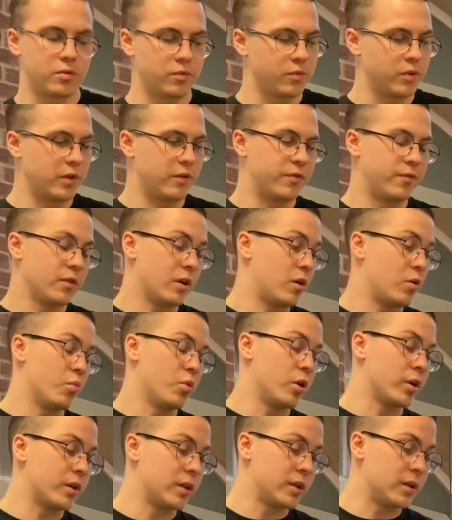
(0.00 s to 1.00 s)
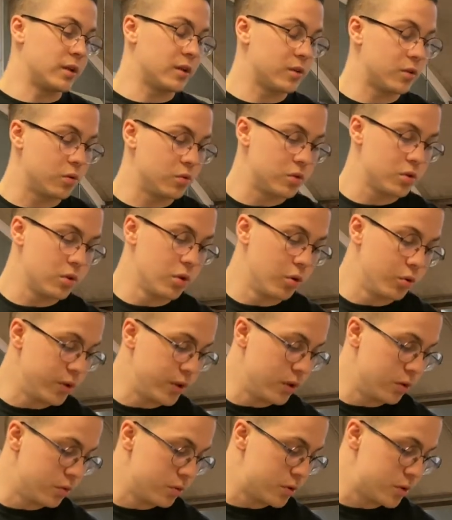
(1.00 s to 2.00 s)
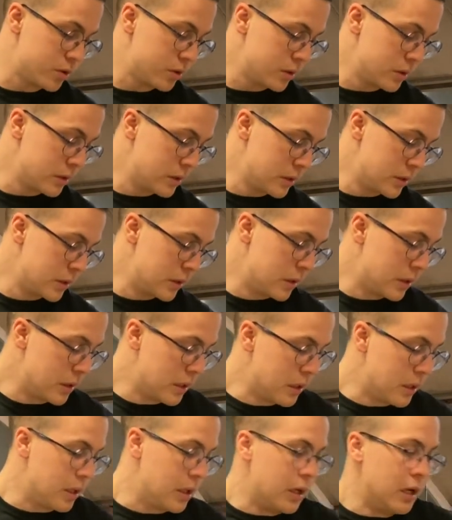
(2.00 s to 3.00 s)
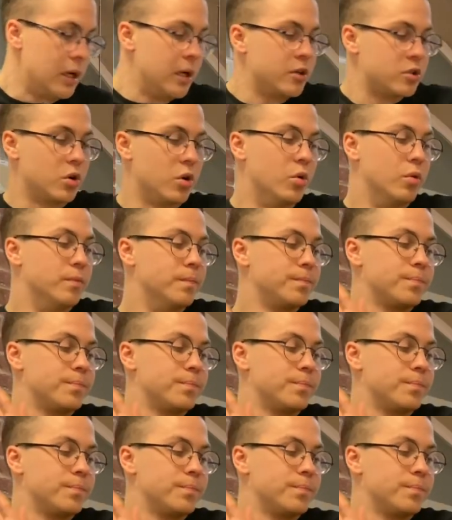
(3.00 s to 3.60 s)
if like working at those low yields. So